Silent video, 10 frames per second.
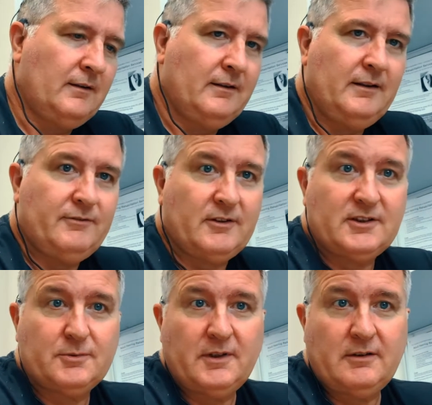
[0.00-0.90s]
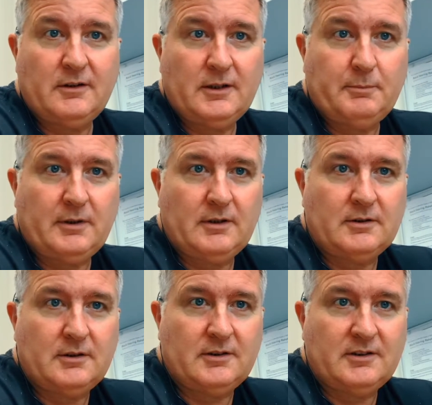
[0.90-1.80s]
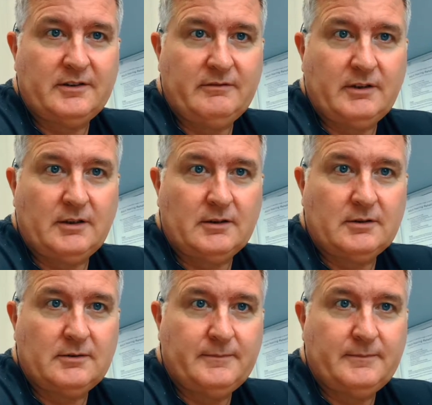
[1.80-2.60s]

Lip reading: If I swear, I apologise in advance.